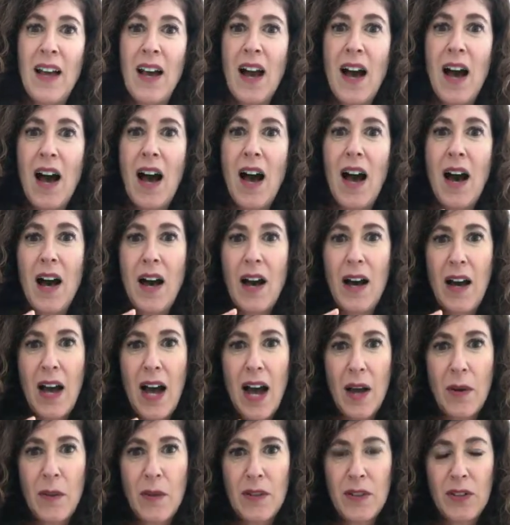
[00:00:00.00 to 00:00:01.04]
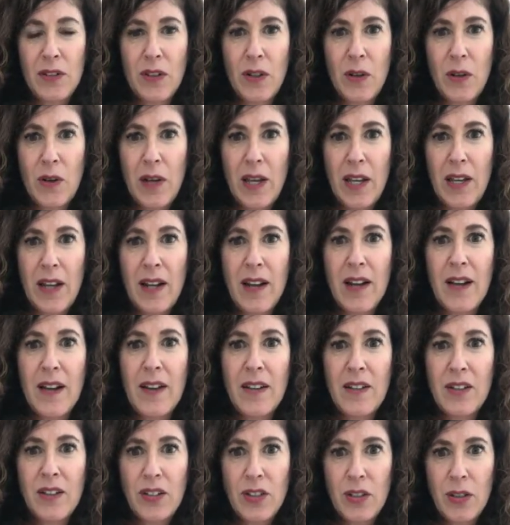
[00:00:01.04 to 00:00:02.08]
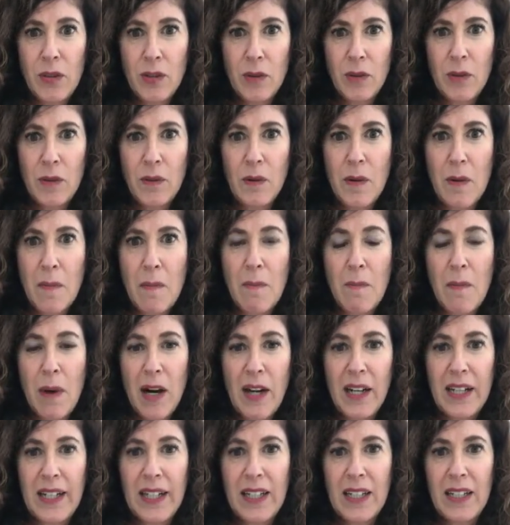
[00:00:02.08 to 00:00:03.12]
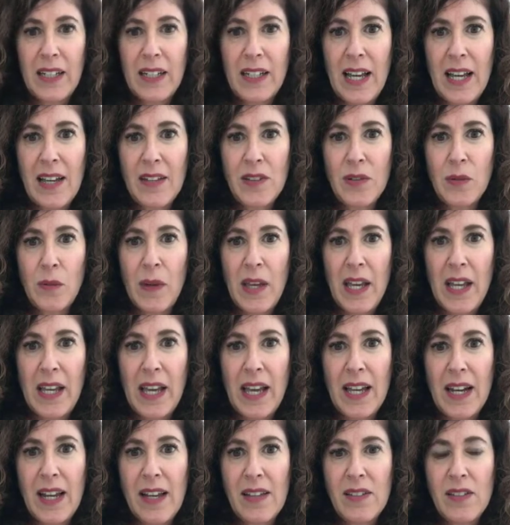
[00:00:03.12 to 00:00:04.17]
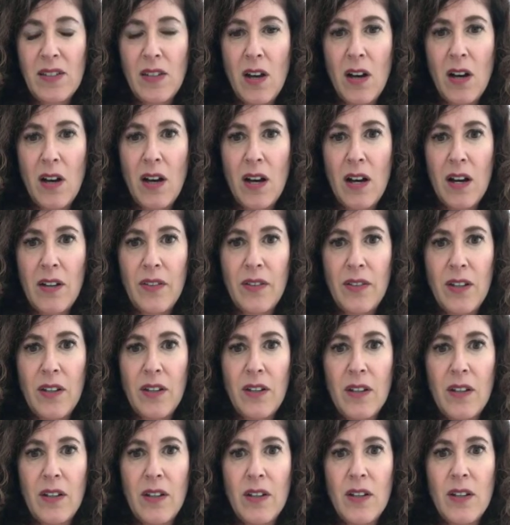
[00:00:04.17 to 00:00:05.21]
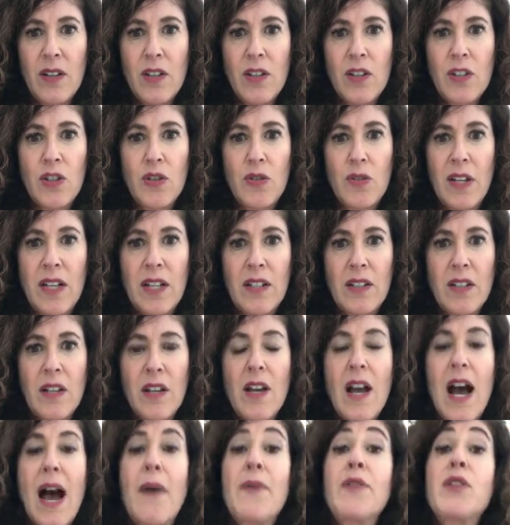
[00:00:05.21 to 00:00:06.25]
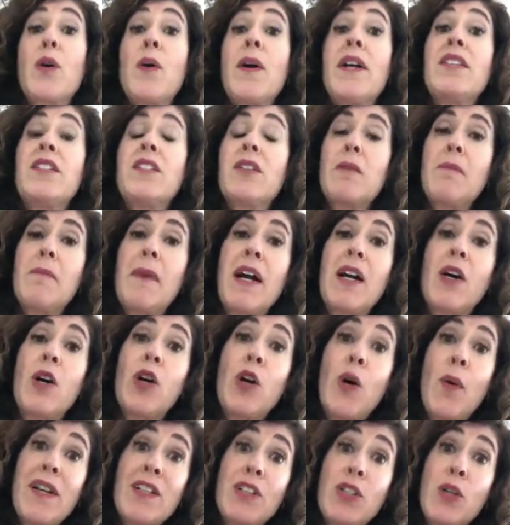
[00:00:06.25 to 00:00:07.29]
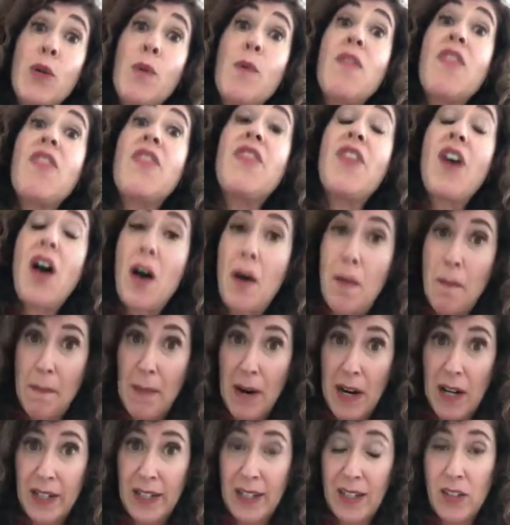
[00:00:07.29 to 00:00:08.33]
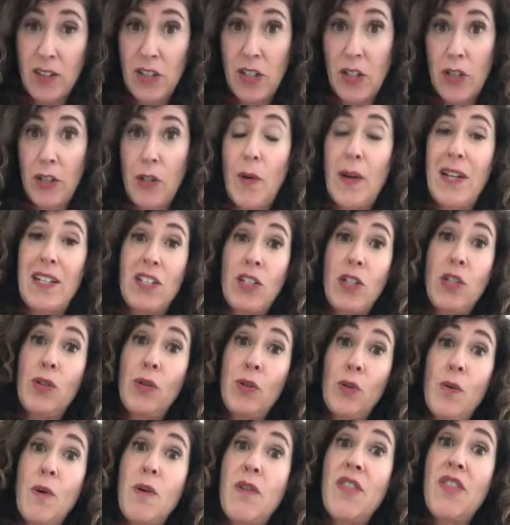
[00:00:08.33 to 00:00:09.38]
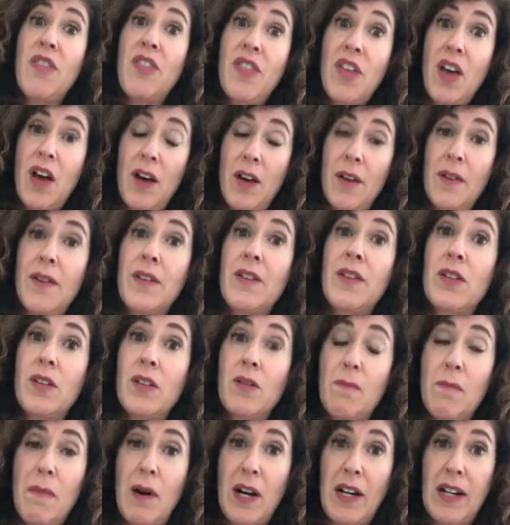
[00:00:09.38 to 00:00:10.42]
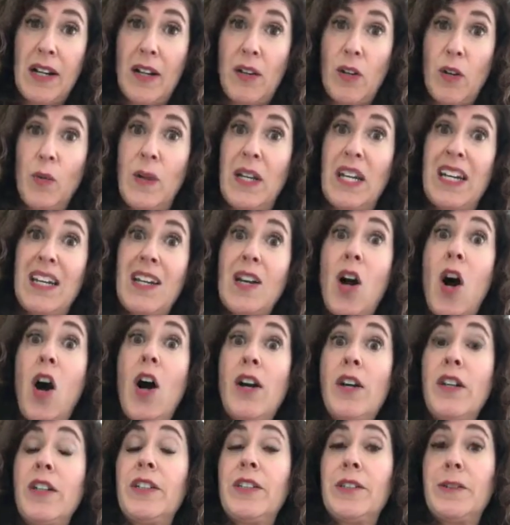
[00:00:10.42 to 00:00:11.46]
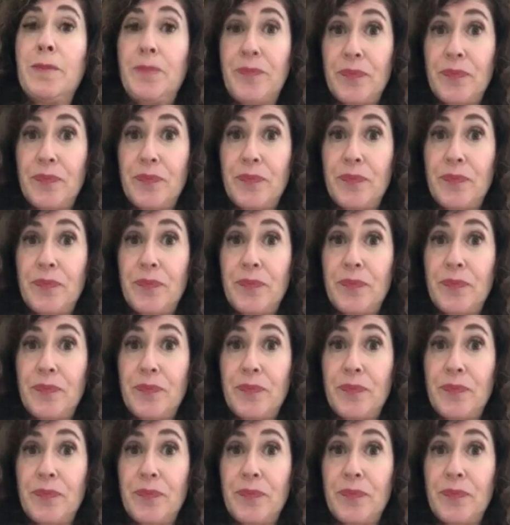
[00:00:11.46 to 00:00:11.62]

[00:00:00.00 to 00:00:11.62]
I was going to market last week and I saw on the street. I was going to the market. So you're going to the market. We need an article